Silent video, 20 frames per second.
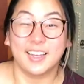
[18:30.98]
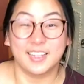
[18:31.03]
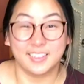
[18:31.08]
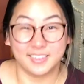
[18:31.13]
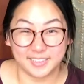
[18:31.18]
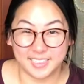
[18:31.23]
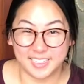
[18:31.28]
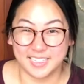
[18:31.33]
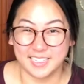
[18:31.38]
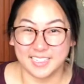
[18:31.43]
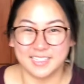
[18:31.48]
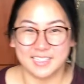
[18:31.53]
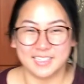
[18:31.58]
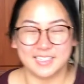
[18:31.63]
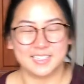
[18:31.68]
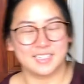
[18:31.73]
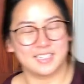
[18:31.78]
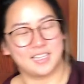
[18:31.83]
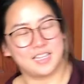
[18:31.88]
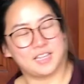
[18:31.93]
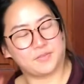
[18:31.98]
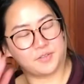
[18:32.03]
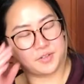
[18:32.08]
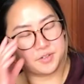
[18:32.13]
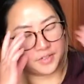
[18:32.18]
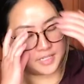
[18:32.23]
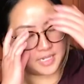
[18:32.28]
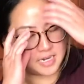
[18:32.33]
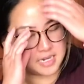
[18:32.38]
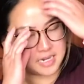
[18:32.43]
at least. If
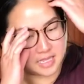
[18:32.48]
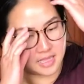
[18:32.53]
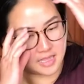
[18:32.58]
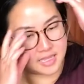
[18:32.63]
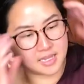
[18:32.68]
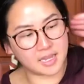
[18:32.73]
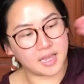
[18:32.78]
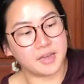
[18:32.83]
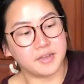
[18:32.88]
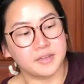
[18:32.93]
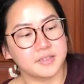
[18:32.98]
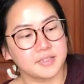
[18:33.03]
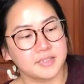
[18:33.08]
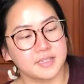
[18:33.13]
there's anything else